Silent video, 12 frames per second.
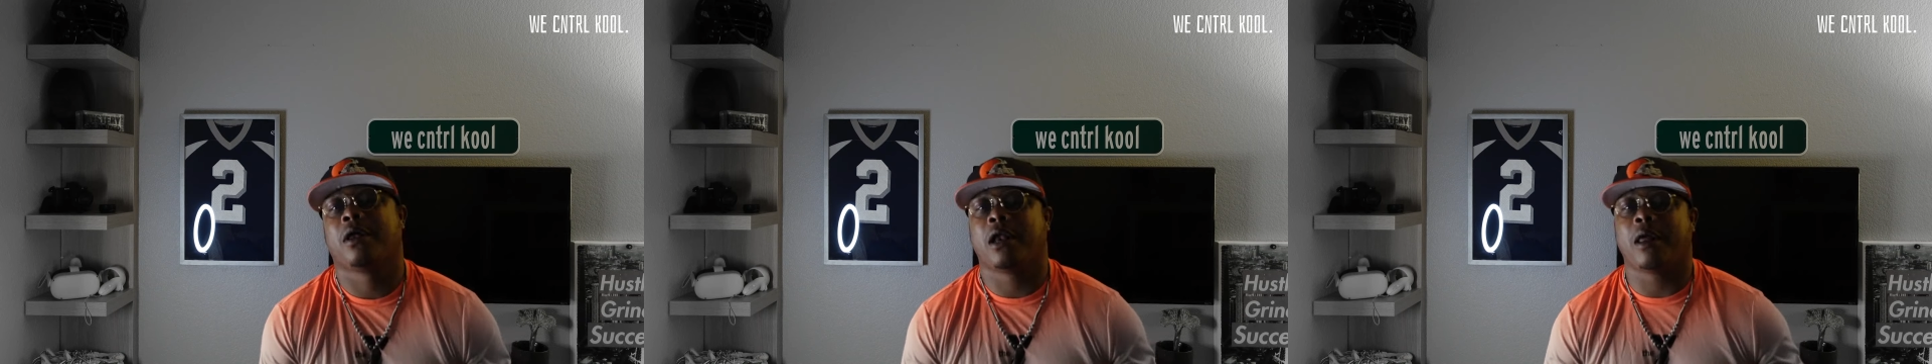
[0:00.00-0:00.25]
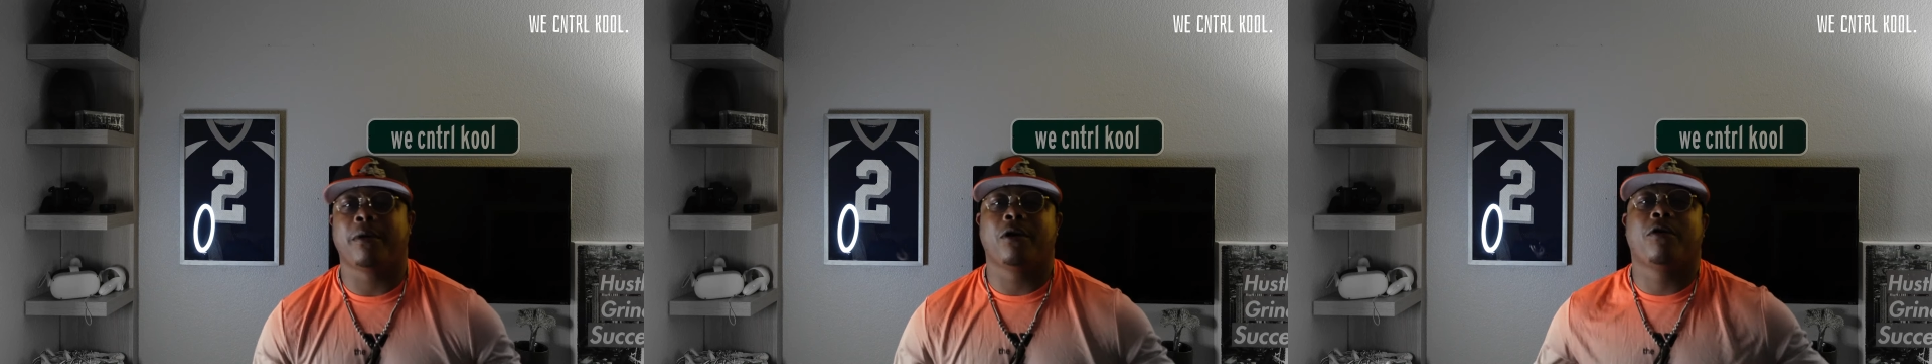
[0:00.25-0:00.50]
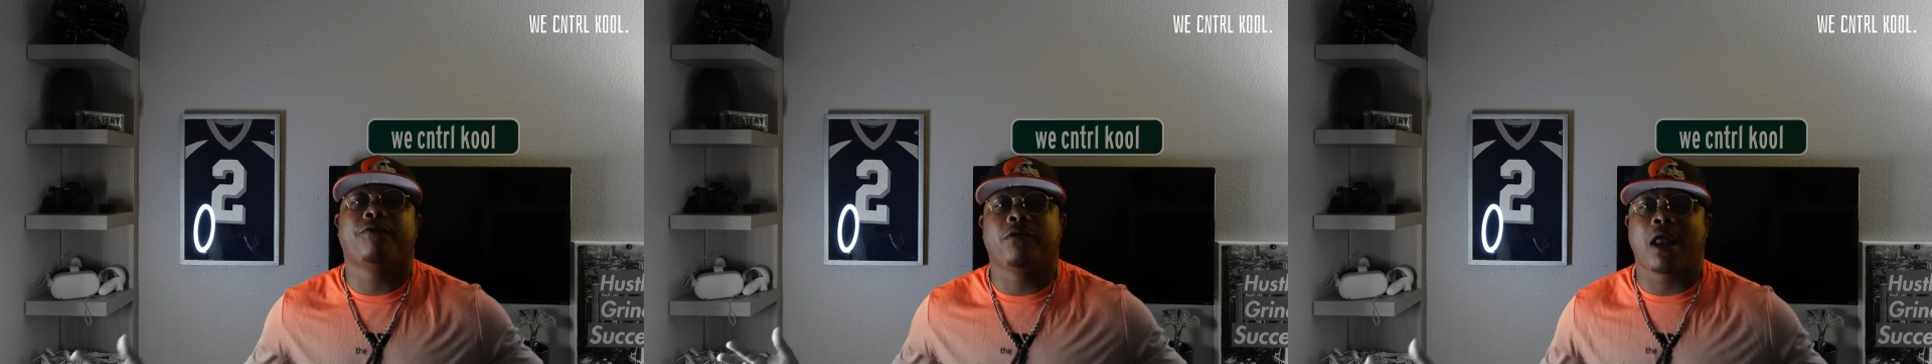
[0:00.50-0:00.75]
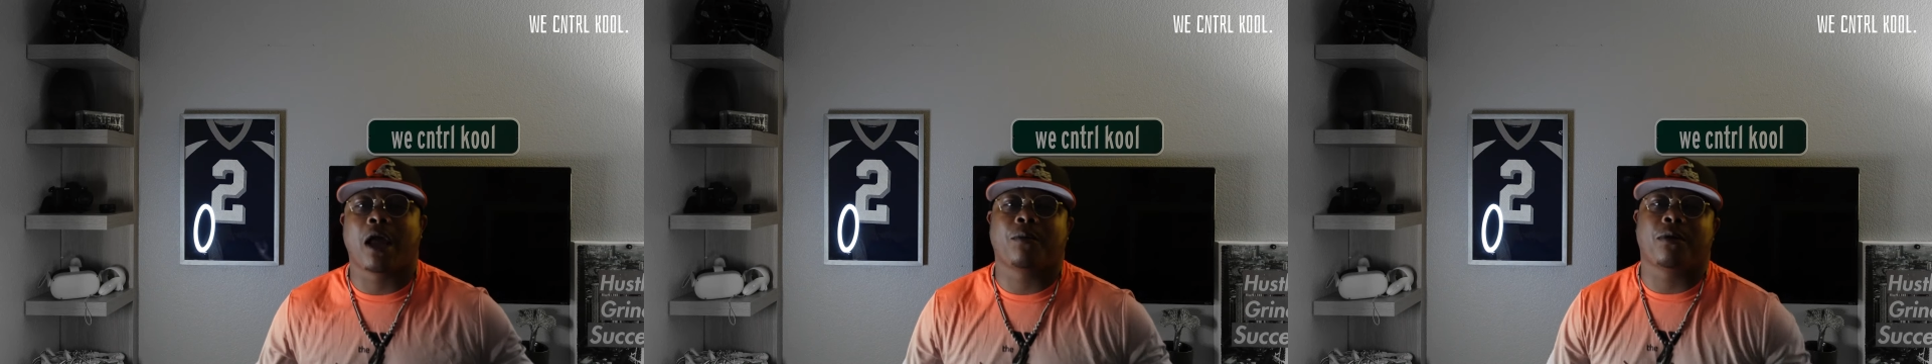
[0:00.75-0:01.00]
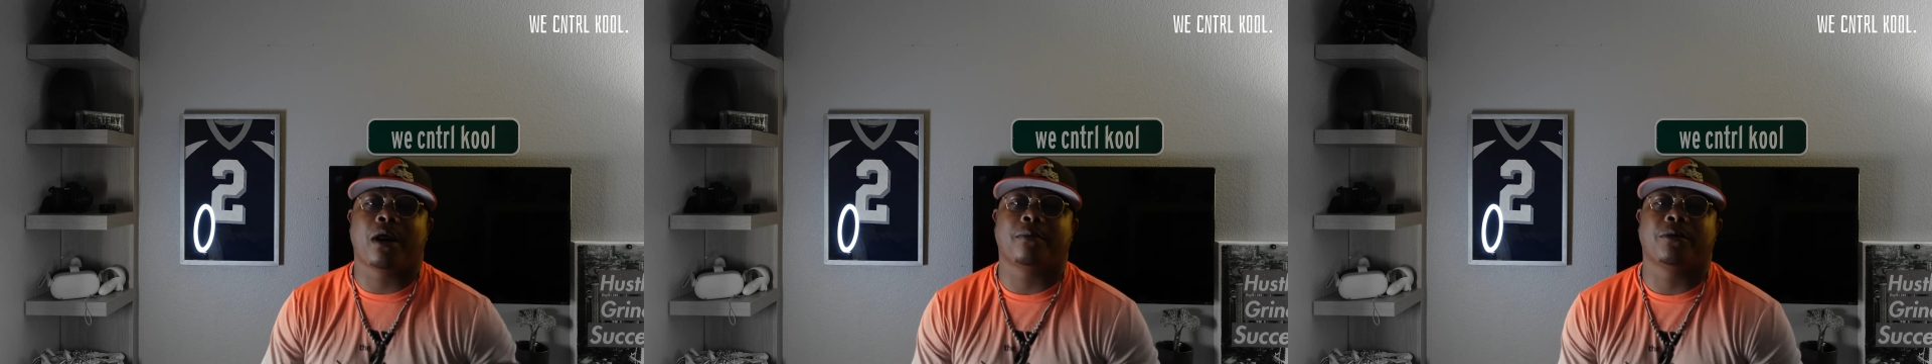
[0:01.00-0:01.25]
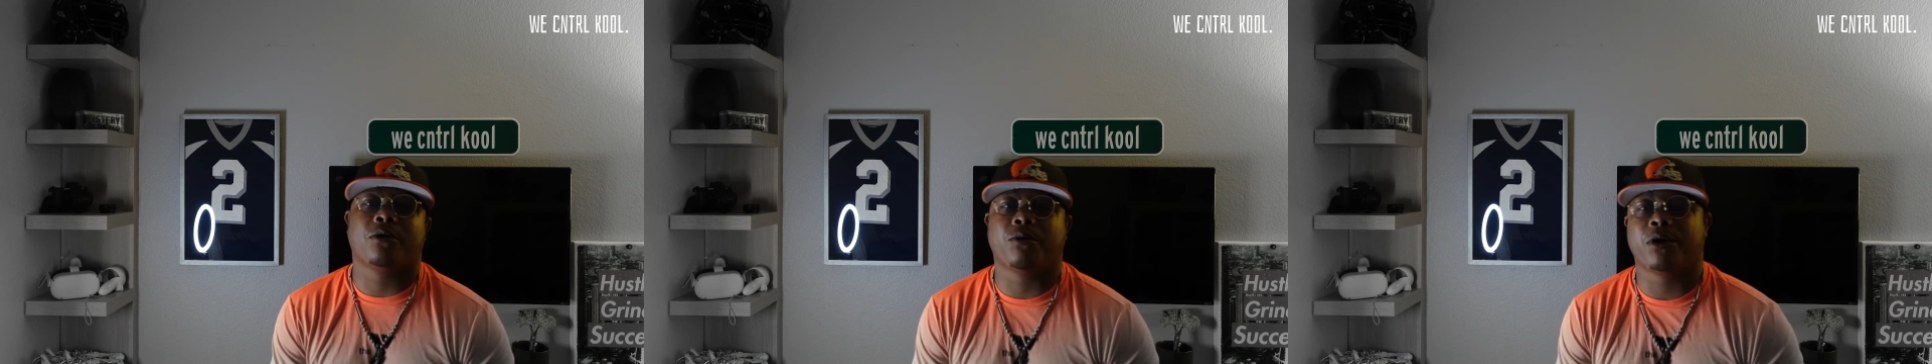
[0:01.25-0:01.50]
Let me know if you like what
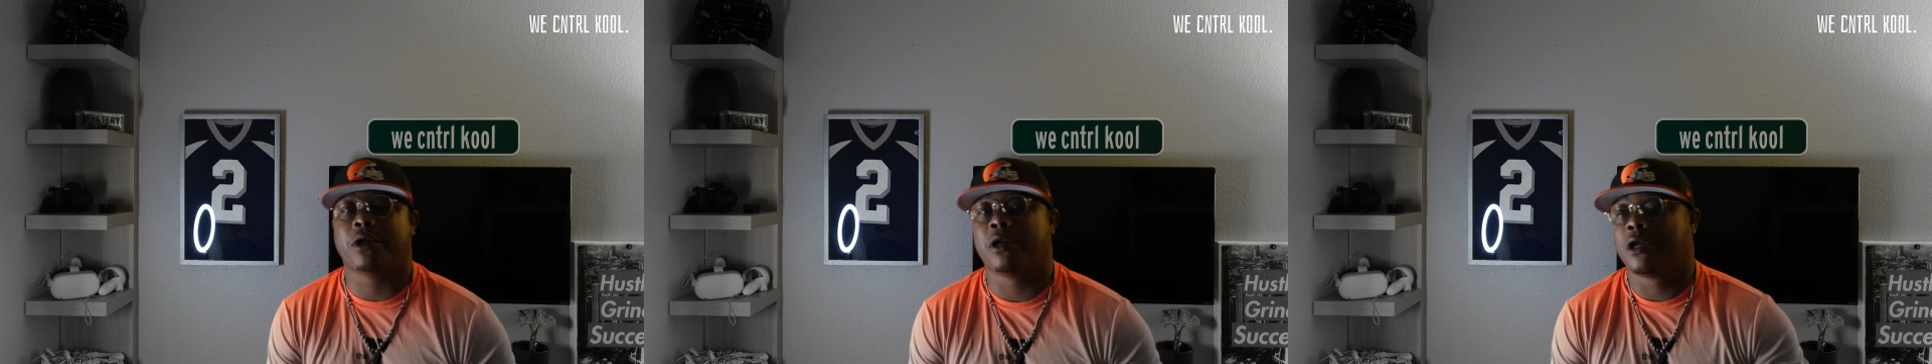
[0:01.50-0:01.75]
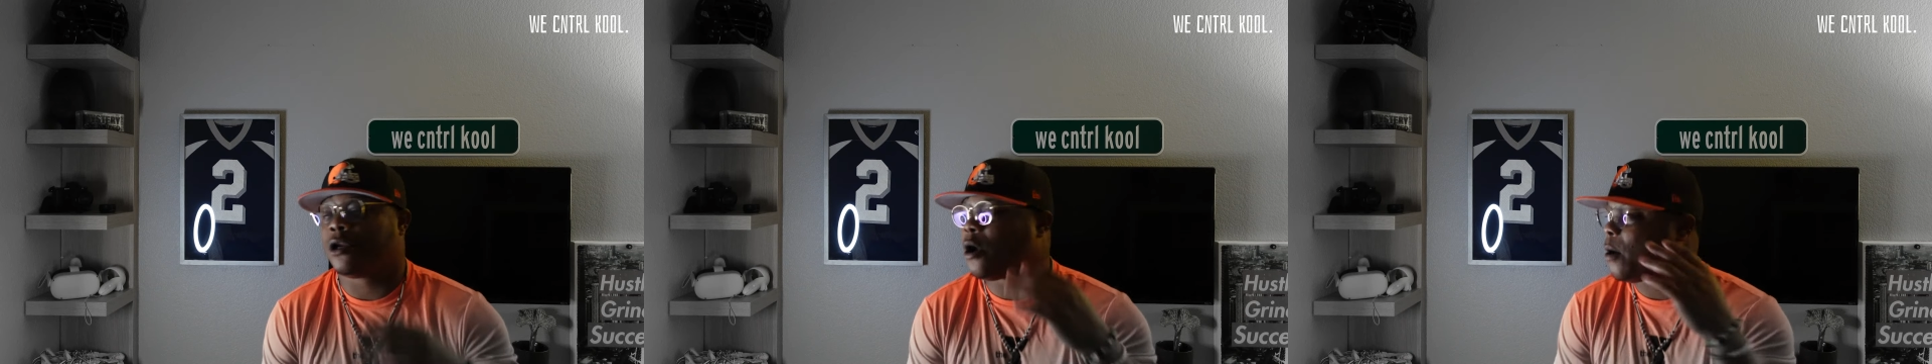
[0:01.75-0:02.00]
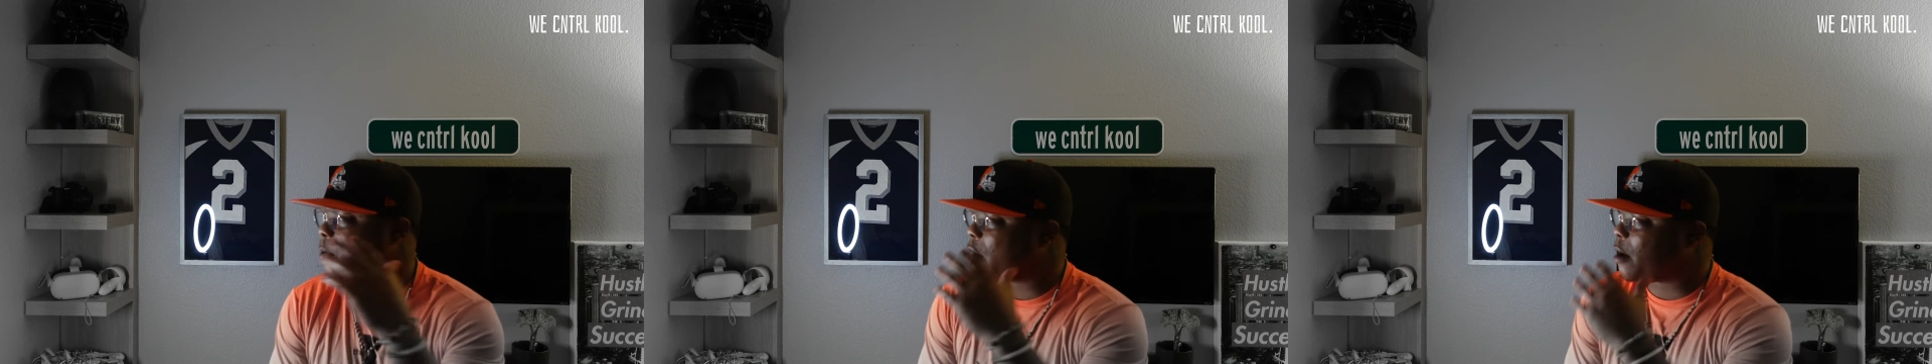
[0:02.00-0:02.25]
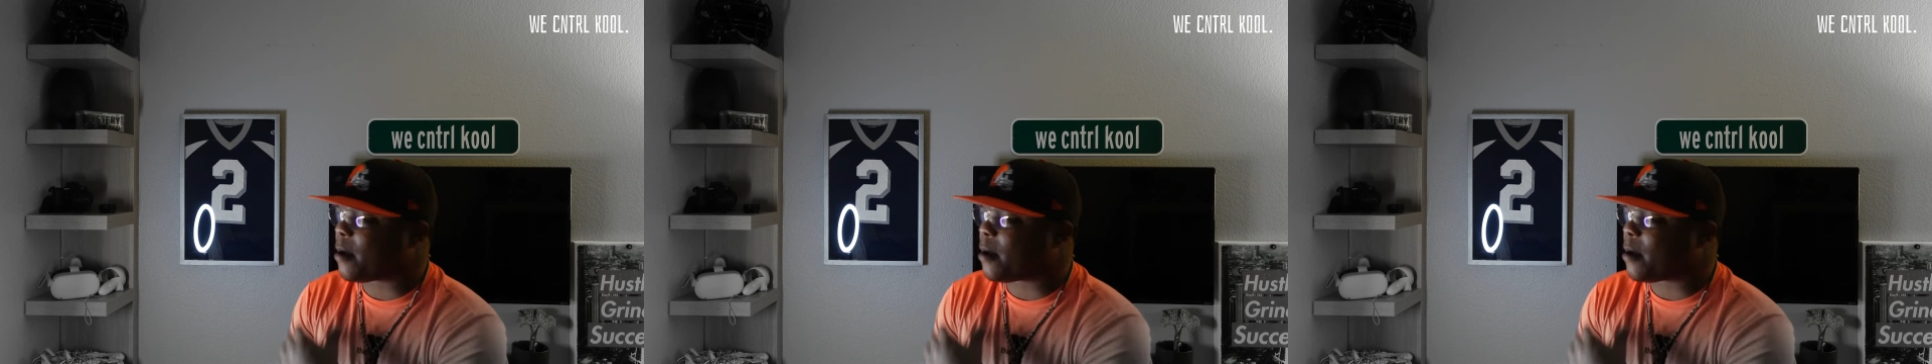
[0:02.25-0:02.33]
I'm doing. Don't worry